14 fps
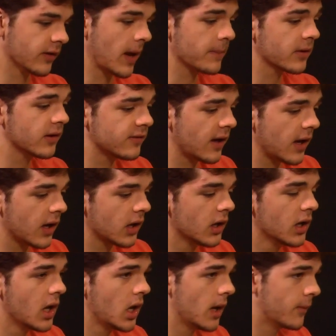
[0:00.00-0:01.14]
I'm going to say
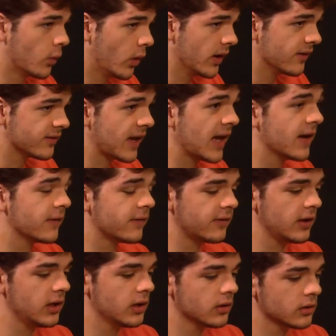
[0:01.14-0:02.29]
number one is
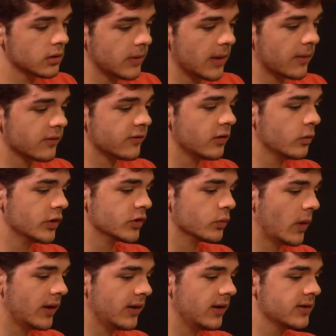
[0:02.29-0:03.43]
KSC, number two is
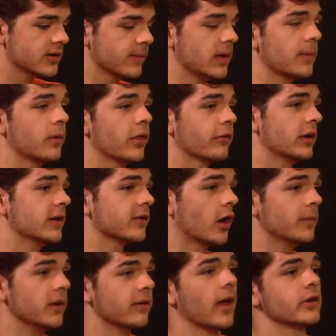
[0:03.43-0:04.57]
Wendy's, and number three is
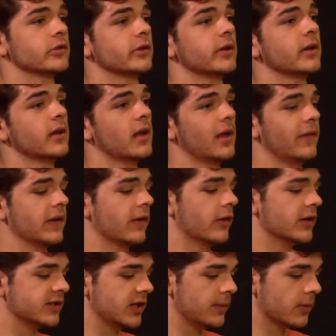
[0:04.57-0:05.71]
Arby's. Actually, I think they're
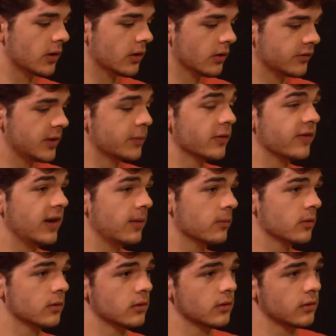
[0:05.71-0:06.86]
a sleeper team,
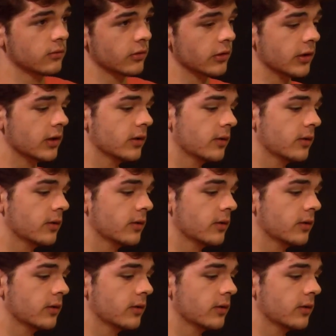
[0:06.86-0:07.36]
really.